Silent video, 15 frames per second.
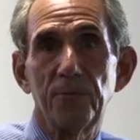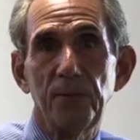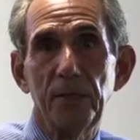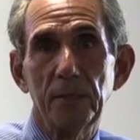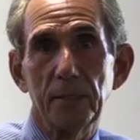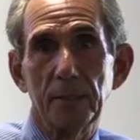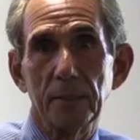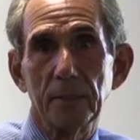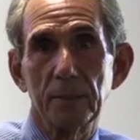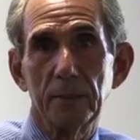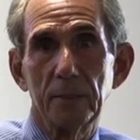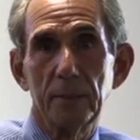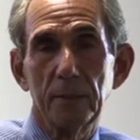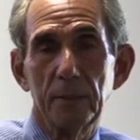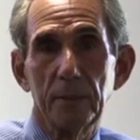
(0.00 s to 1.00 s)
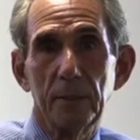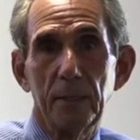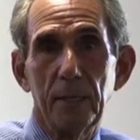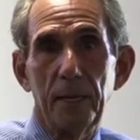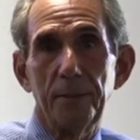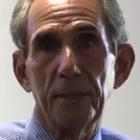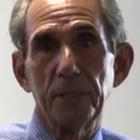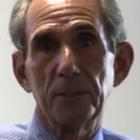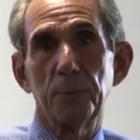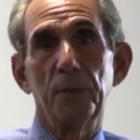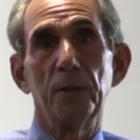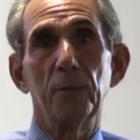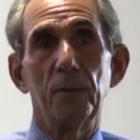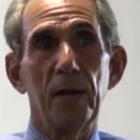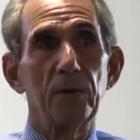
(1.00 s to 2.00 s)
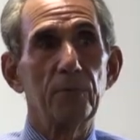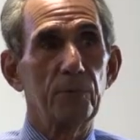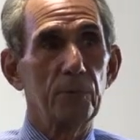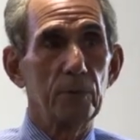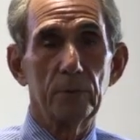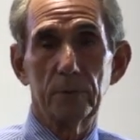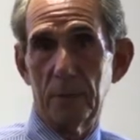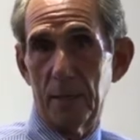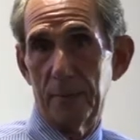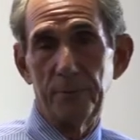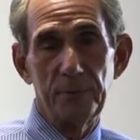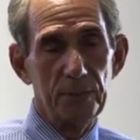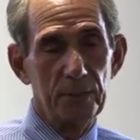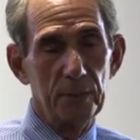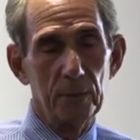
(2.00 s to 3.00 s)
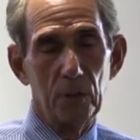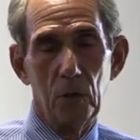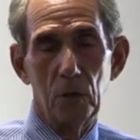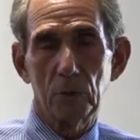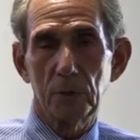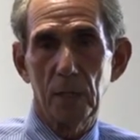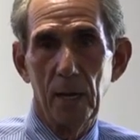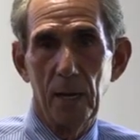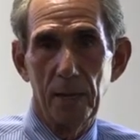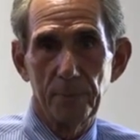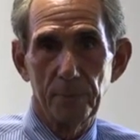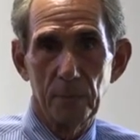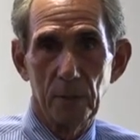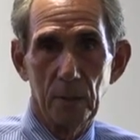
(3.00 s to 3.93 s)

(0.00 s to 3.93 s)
feeling. And that's been around for, obviously, a long time.